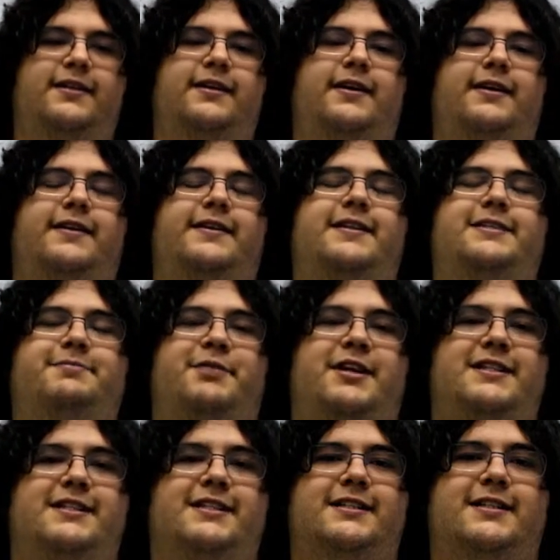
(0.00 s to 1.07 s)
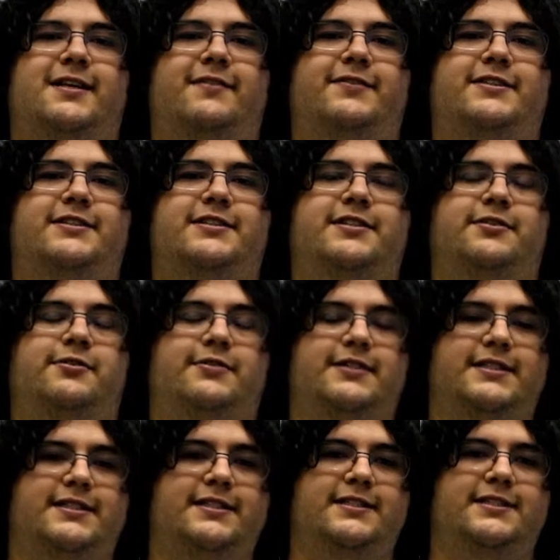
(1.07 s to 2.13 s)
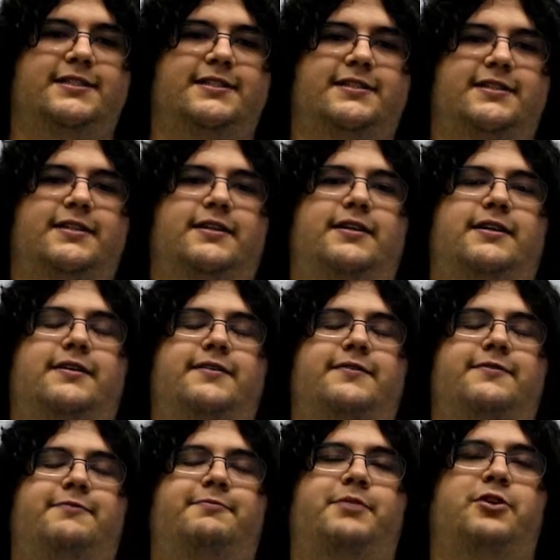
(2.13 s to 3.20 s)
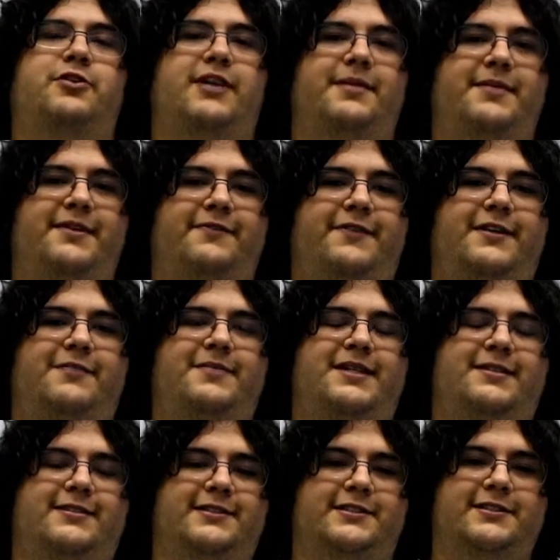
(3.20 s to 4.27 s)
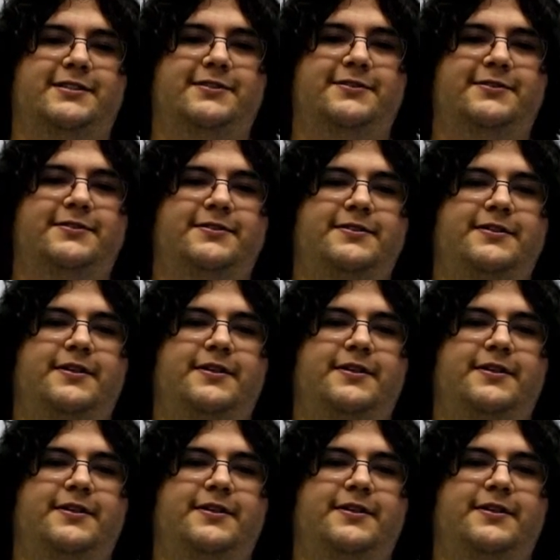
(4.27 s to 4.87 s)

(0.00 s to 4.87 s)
This project covers the courses of Programming Fundamentals 2,